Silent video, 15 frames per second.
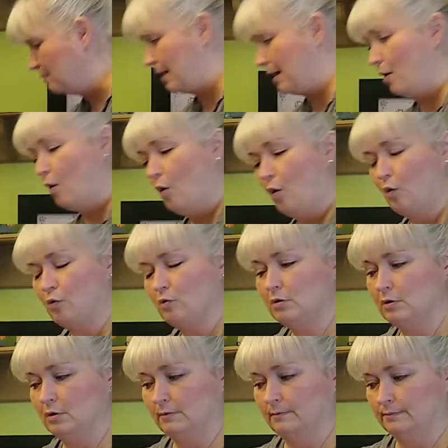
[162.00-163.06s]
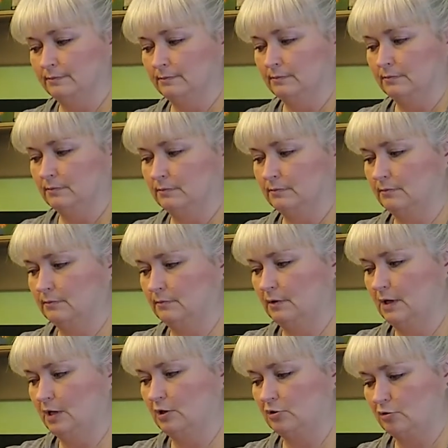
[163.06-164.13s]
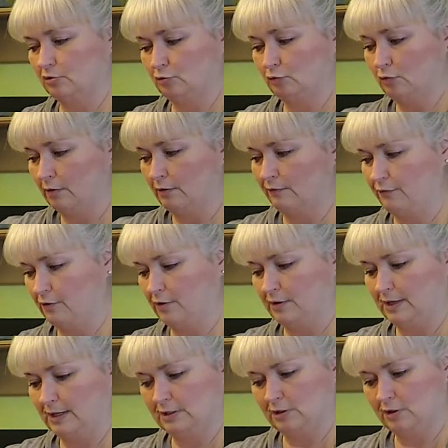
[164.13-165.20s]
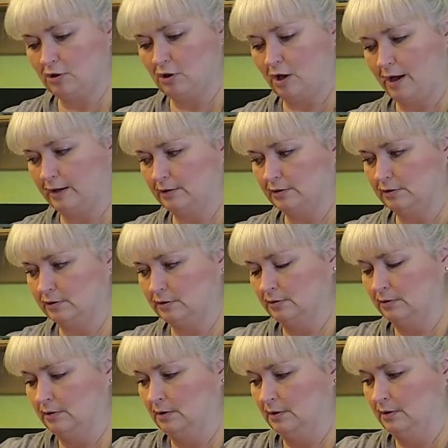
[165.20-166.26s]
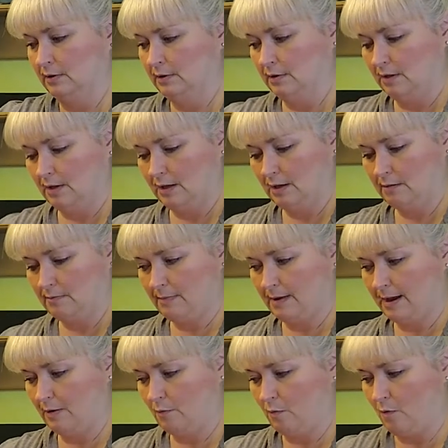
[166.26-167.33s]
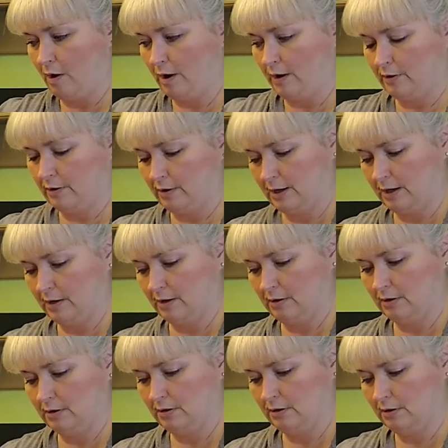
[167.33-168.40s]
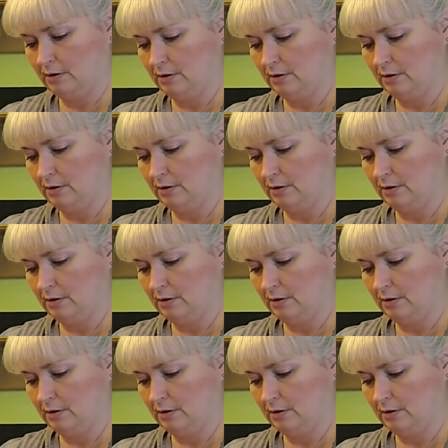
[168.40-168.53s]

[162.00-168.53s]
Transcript: my whole kitchen drawer full of these cloths in my water here